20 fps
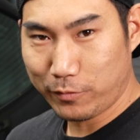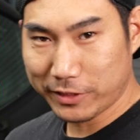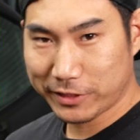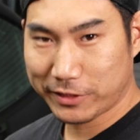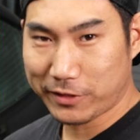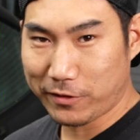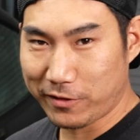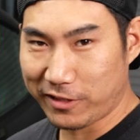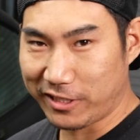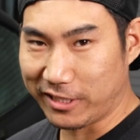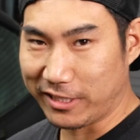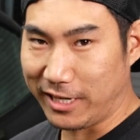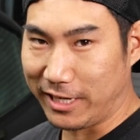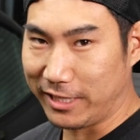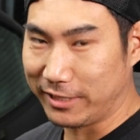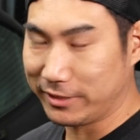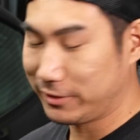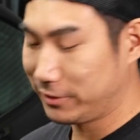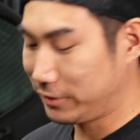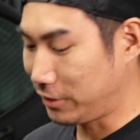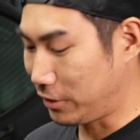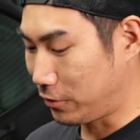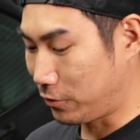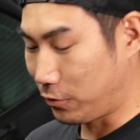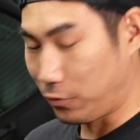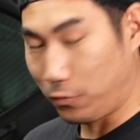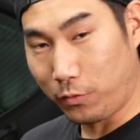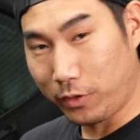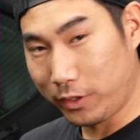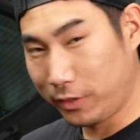What's going on guys?
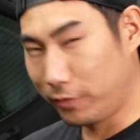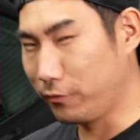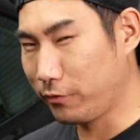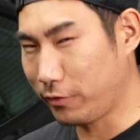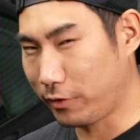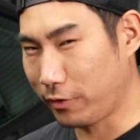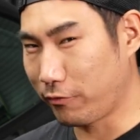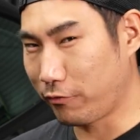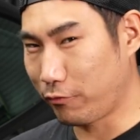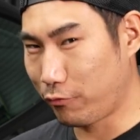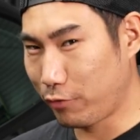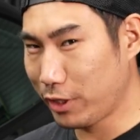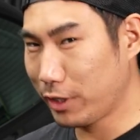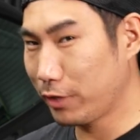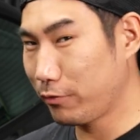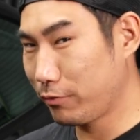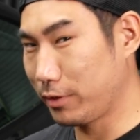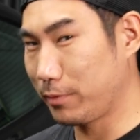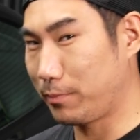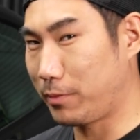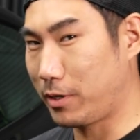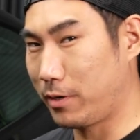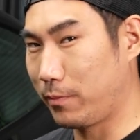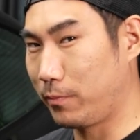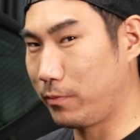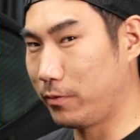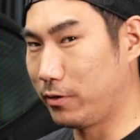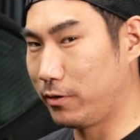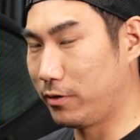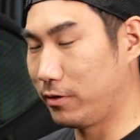So one of our really, really
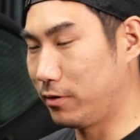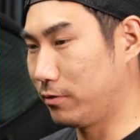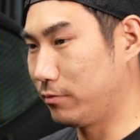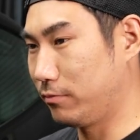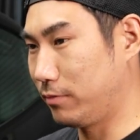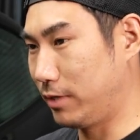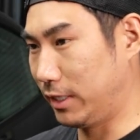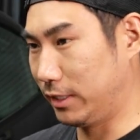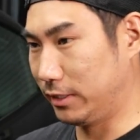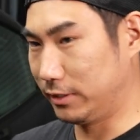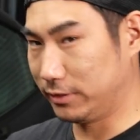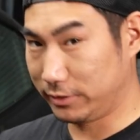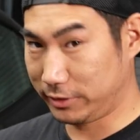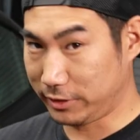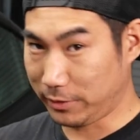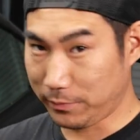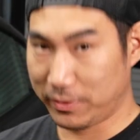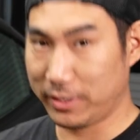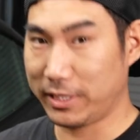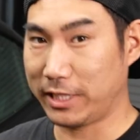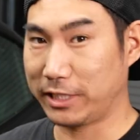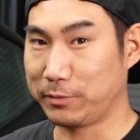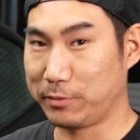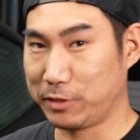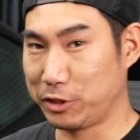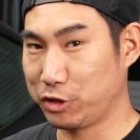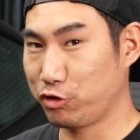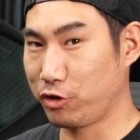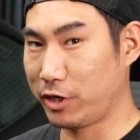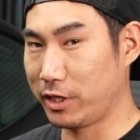popular and something that's
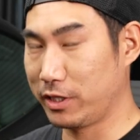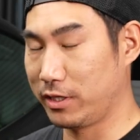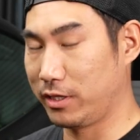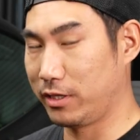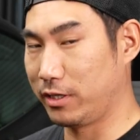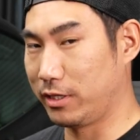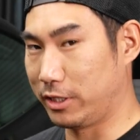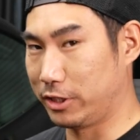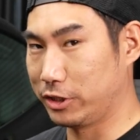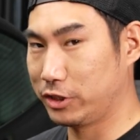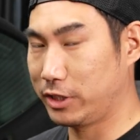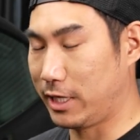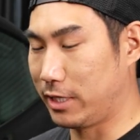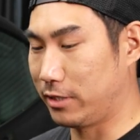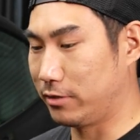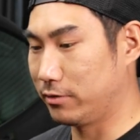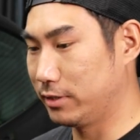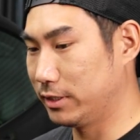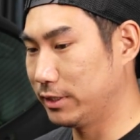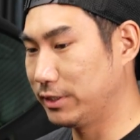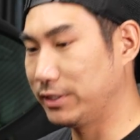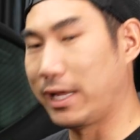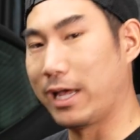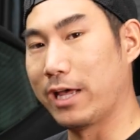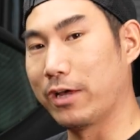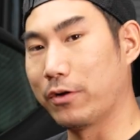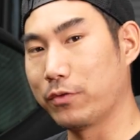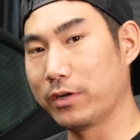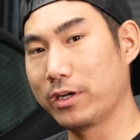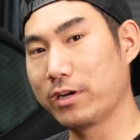been trending in our channel is
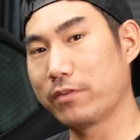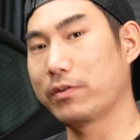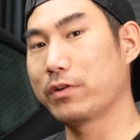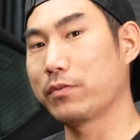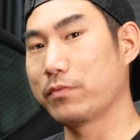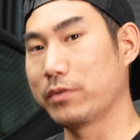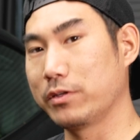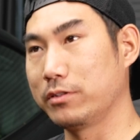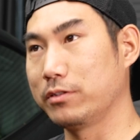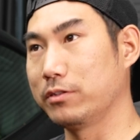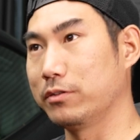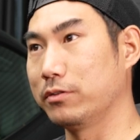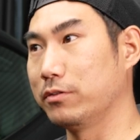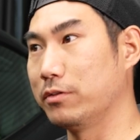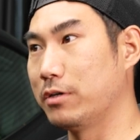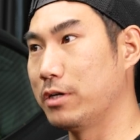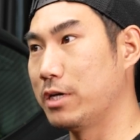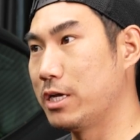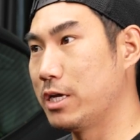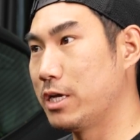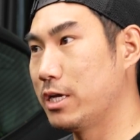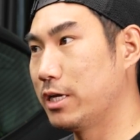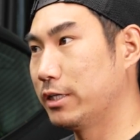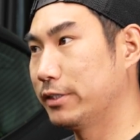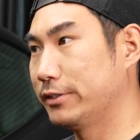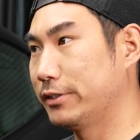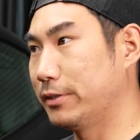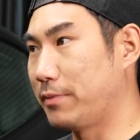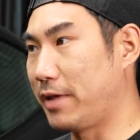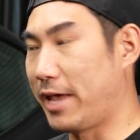that whenever we do
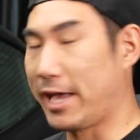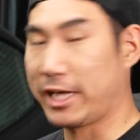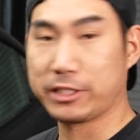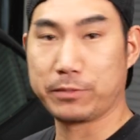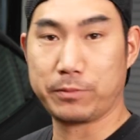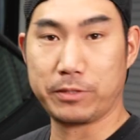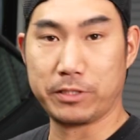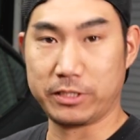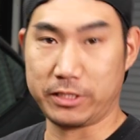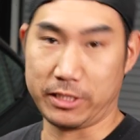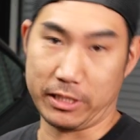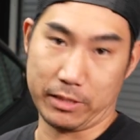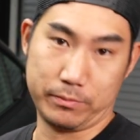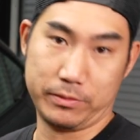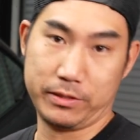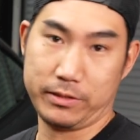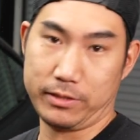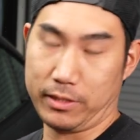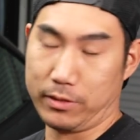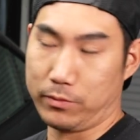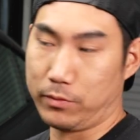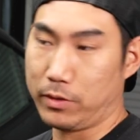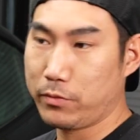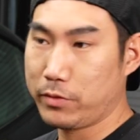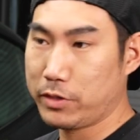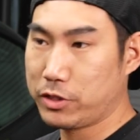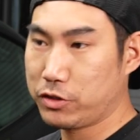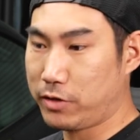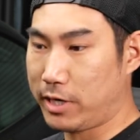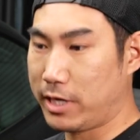some expert tips and what
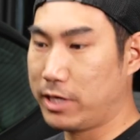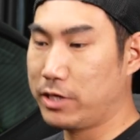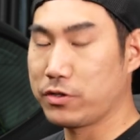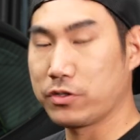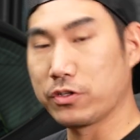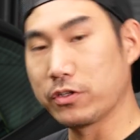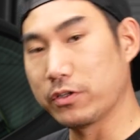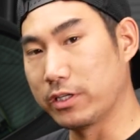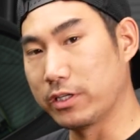we try to do